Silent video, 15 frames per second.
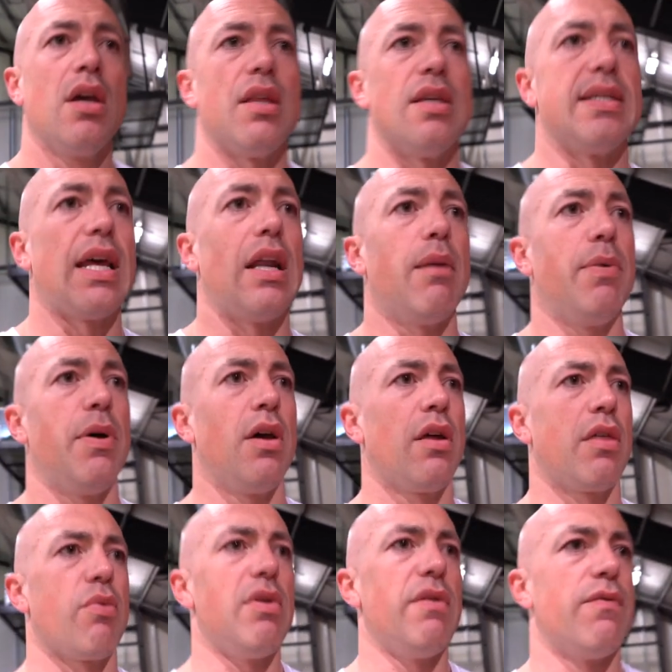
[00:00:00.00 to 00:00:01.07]
the setup.
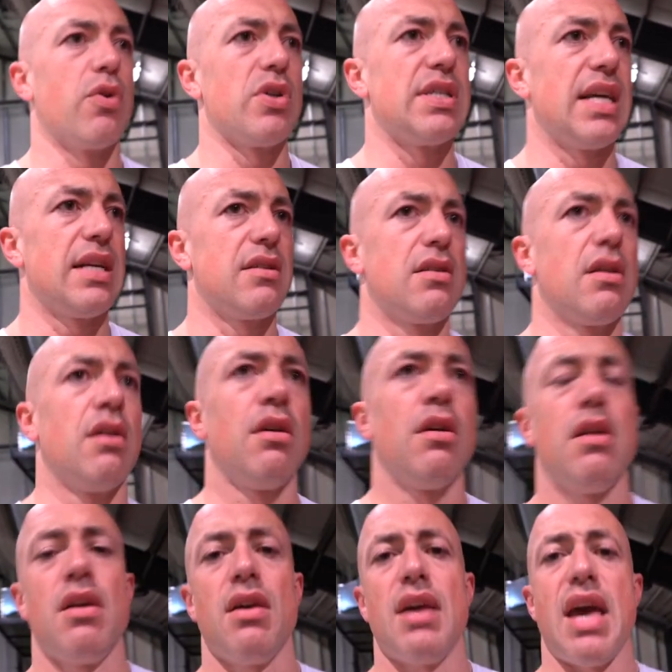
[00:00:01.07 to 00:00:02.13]
3 to 4 sets,
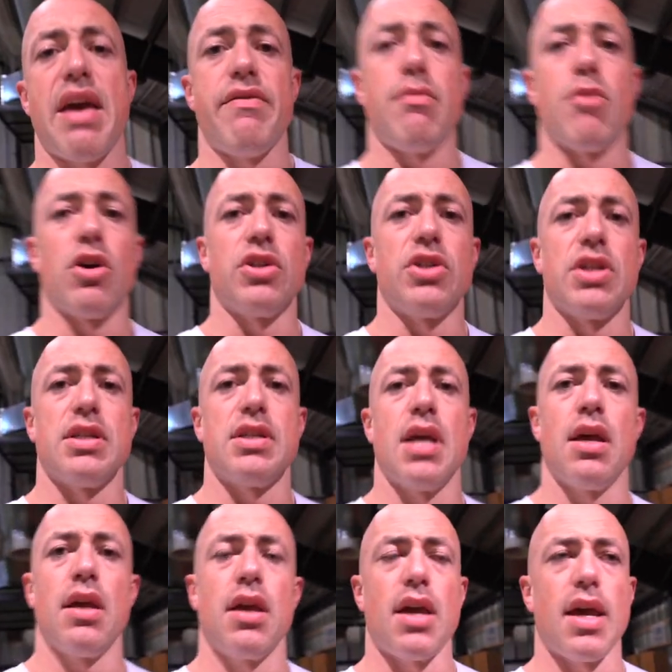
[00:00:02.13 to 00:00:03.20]
heavy marches,
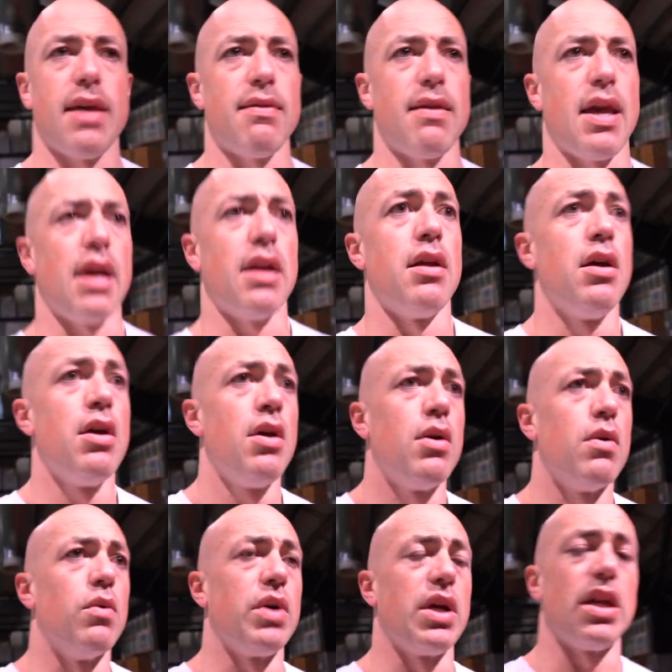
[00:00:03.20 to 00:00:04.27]
and then
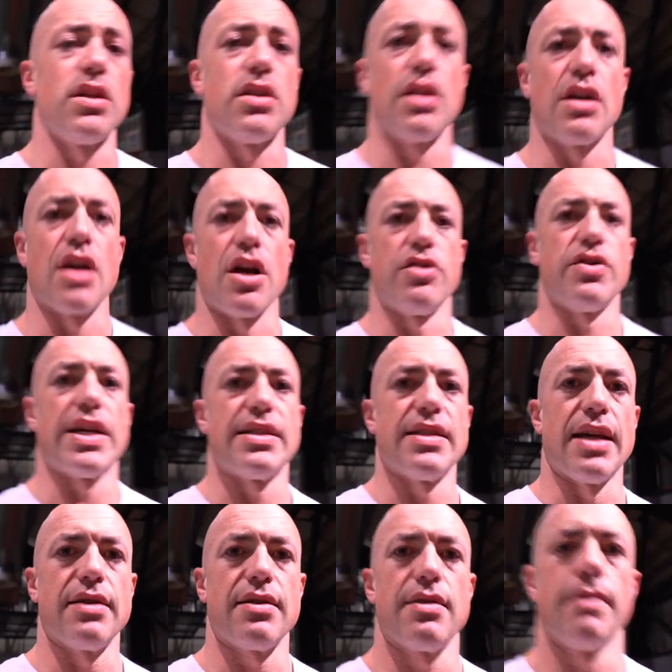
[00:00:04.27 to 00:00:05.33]
we'll get into the contrast
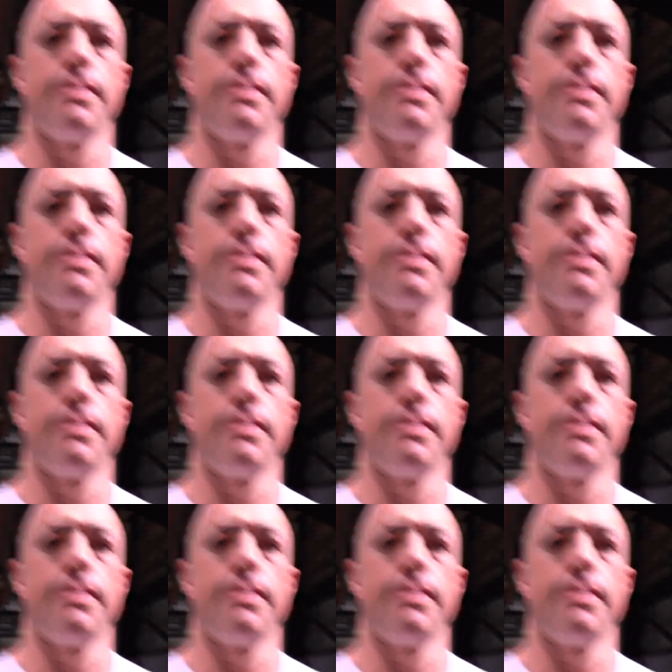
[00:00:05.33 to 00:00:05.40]
sets.